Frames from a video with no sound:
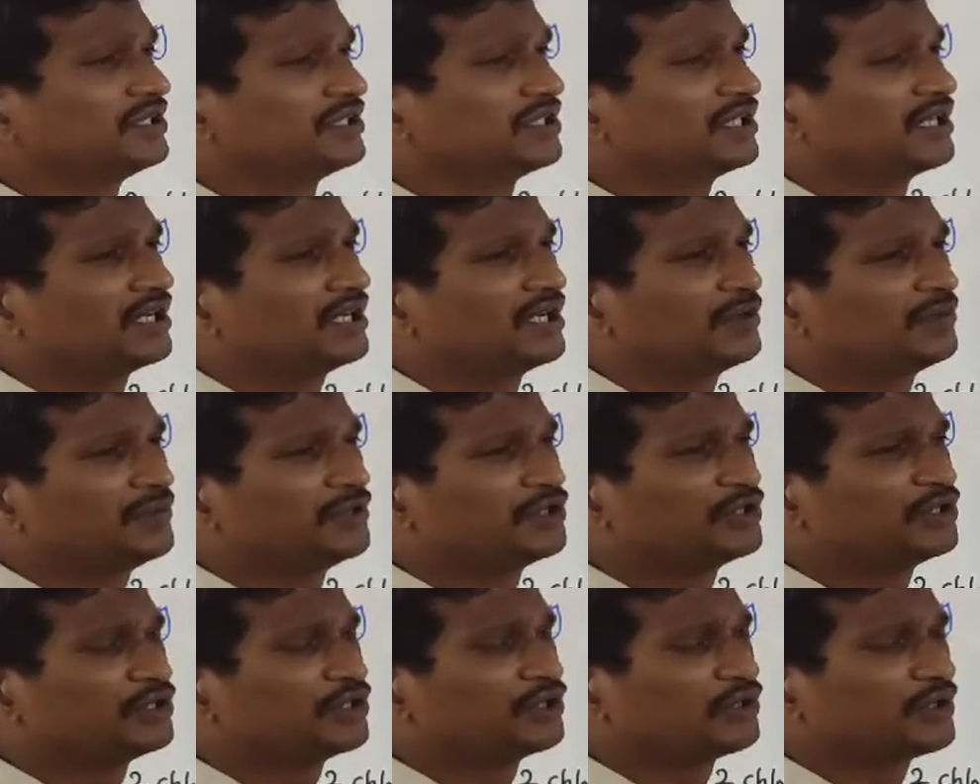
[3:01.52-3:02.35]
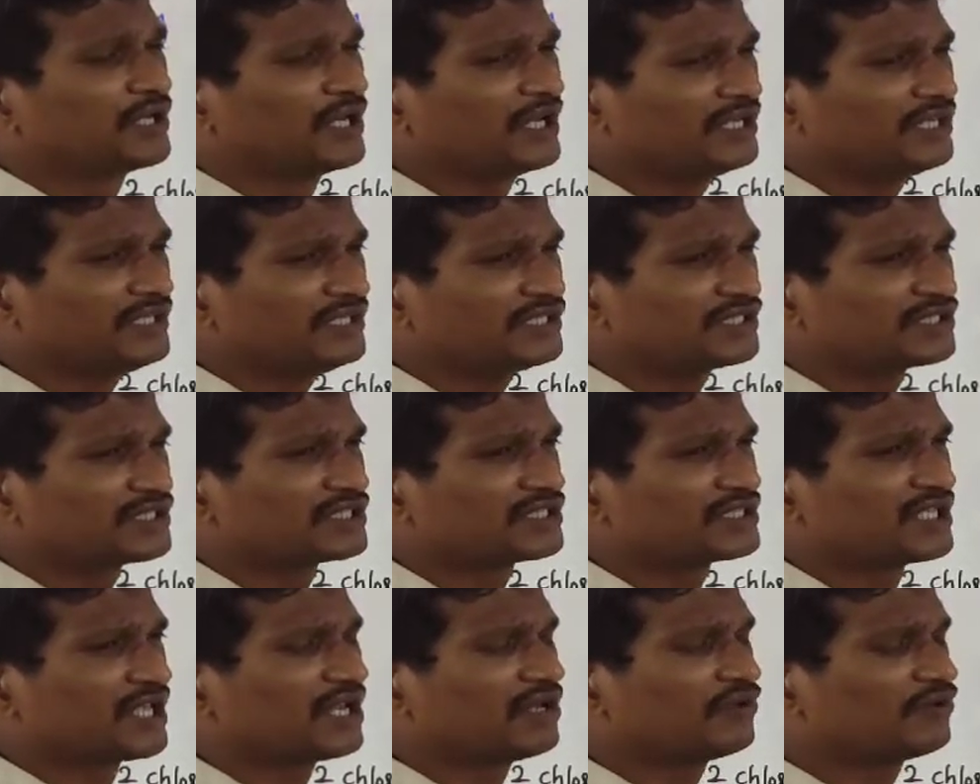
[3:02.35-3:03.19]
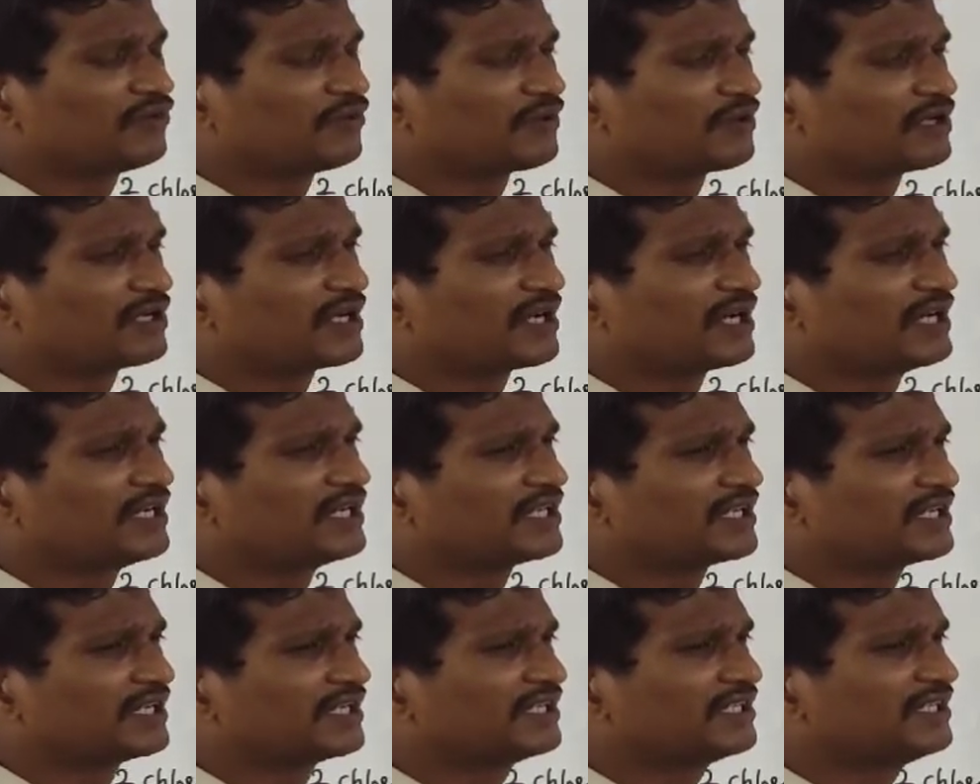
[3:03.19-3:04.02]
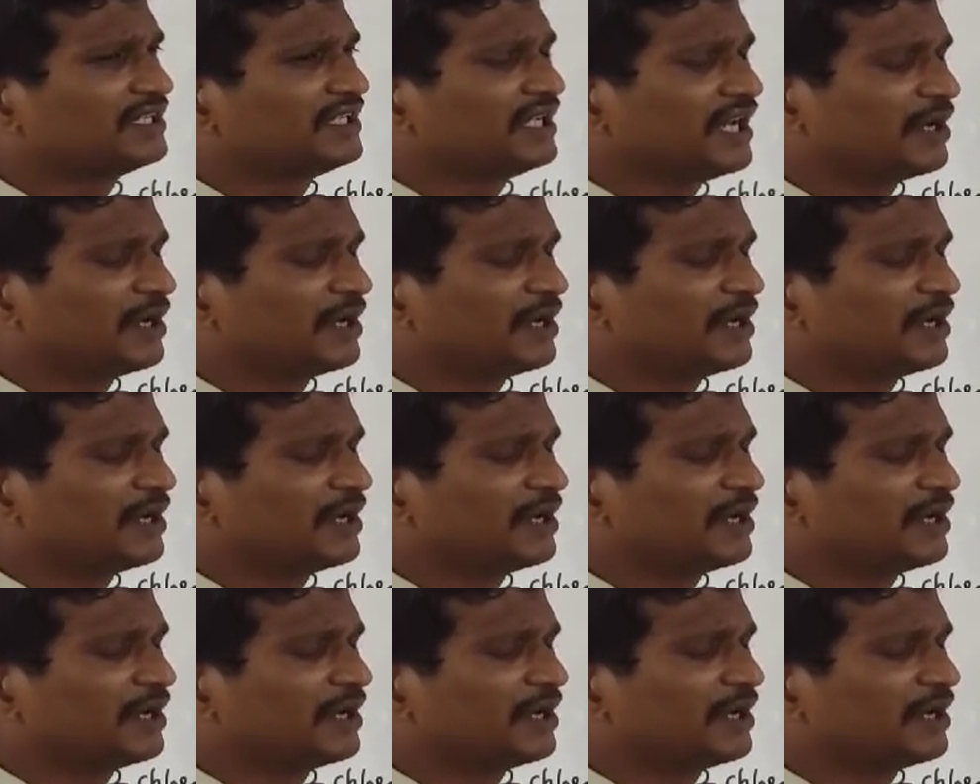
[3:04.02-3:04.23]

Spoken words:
the methionine is the sulfur-containing